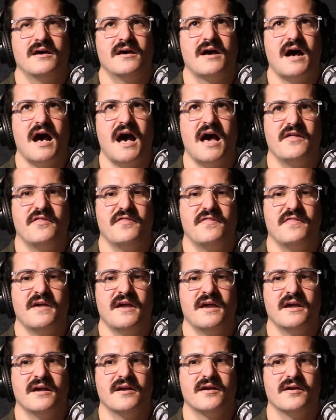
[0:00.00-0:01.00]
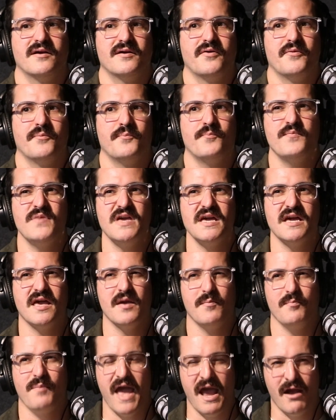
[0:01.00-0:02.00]
I think, me
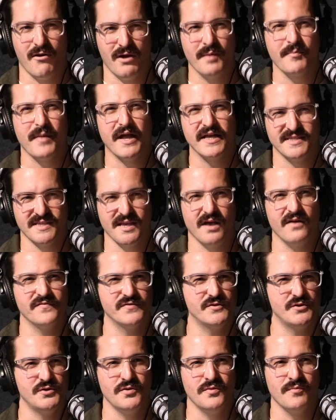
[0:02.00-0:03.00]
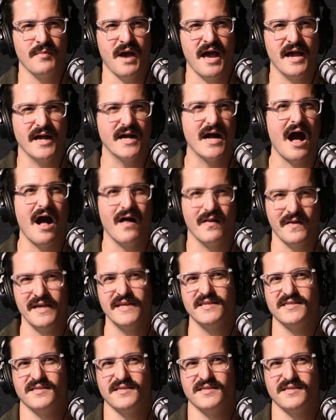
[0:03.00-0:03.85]
comparing myself to my colleagues and